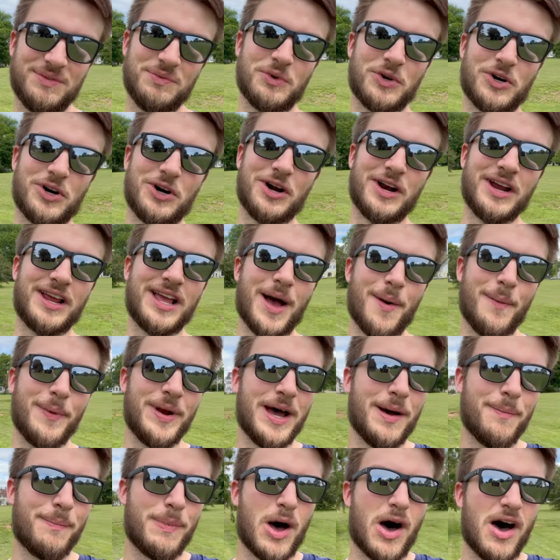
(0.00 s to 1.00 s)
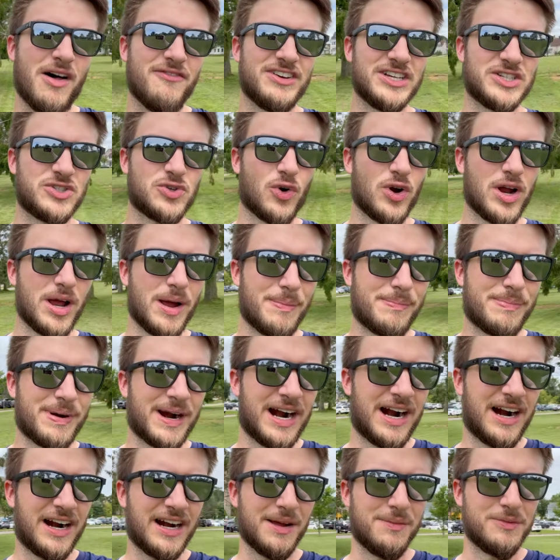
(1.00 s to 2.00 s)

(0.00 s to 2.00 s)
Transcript: We're coming up on Victoria Park.